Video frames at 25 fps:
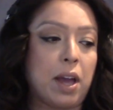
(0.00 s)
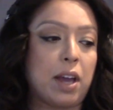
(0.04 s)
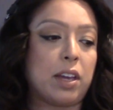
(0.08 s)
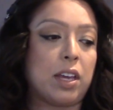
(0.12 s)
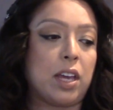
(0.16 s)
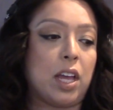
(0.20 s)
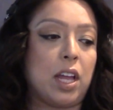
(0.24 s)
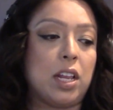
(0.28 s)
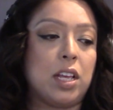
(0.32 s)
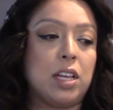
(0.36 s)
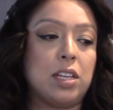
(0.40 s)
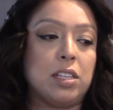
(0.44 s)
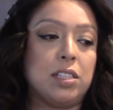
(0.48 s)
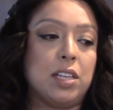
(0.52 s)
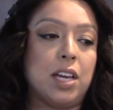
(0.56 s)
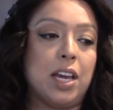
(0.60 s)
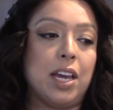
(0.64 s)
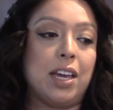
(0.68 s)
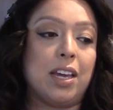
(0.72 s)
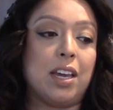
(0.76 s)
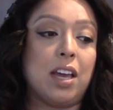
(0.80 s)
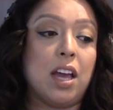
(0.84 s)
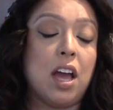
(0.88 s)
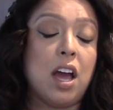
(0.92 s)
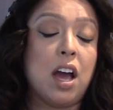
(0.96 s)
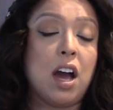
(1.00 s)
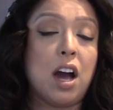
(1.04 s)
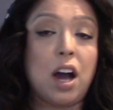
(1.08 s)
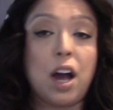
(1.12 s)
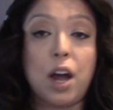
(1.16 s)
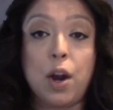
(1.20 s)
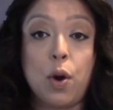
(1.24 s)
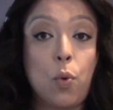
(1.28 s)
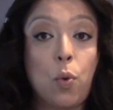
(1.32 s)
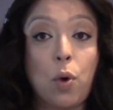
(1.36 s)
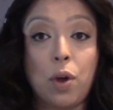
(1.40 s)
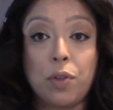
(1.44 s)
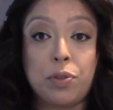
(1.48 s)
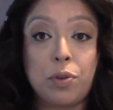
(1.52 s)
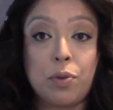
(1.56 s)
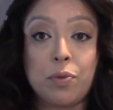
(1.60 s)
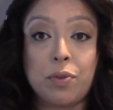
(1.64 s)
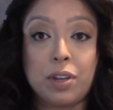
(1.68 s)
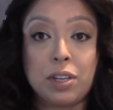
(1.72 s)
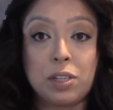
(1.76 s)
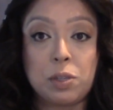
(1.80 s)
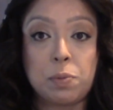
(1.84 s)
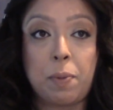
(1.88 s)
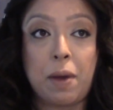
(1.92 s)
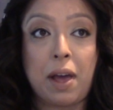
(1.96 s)
And he's like, I don't want the rings
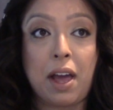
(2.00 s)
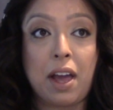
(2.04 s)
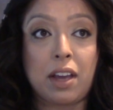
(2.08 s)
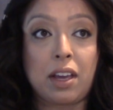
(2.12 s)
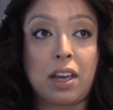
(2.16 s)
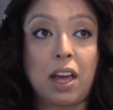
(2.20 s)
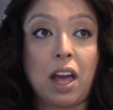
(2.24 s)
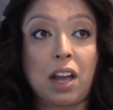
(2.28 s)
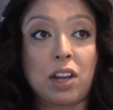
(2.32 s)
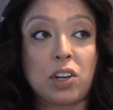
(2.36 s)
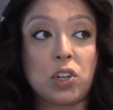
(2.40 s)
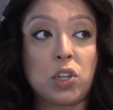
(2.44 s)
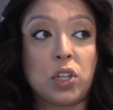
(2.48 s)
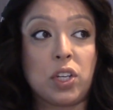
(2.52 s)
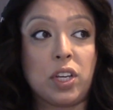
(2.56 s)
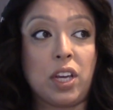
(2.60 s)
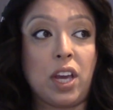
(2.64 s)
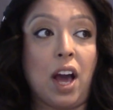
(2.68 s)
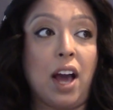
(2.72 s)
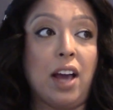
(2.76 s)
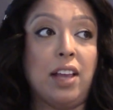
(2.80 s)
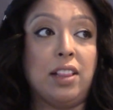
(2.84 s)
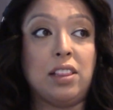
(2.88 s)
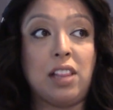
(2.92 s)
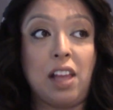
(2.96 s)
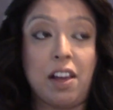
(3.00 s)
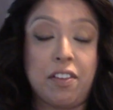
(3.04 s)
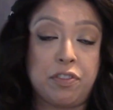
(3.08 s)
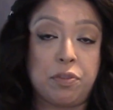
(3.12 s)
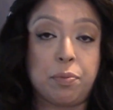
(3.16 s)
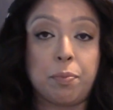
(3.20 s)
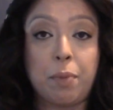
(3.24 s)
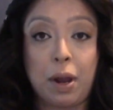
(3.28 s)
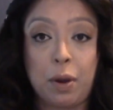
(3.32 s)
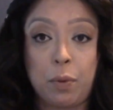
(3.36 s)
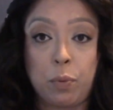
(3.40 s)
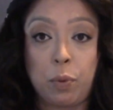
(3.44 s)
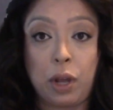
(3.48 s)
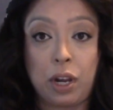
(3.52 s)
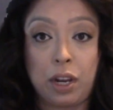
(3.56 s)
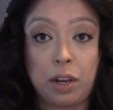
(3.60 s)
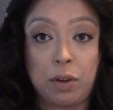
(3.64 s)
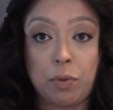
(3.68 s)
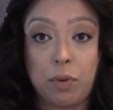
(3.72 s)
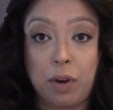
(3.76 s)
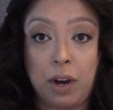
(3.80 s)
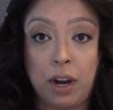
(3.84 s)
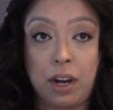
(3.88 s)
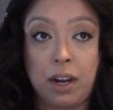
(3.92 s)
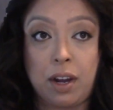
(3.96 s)
back. Actually, I left my wedding
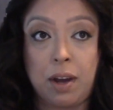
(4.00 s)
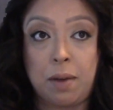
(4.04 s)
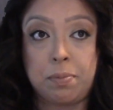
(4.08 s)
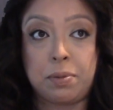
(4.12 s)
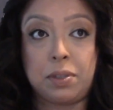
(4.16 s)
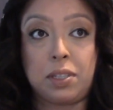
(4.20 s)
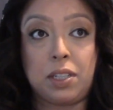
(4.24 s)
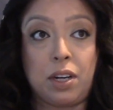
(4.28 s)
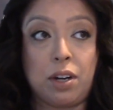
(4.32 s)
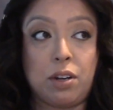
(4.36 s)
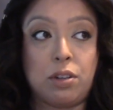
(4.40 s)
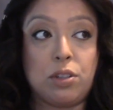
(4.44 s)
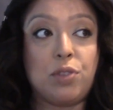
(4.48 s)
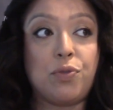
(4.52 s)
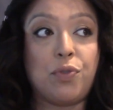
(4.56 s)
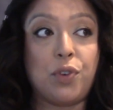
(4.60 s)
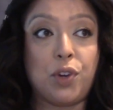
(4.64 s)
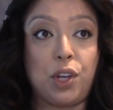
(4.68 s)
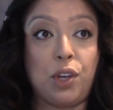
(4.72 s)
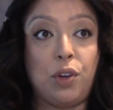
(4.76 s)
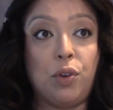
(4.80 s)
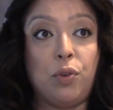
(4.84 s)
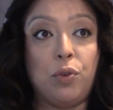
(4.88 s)
ring upstairs for you.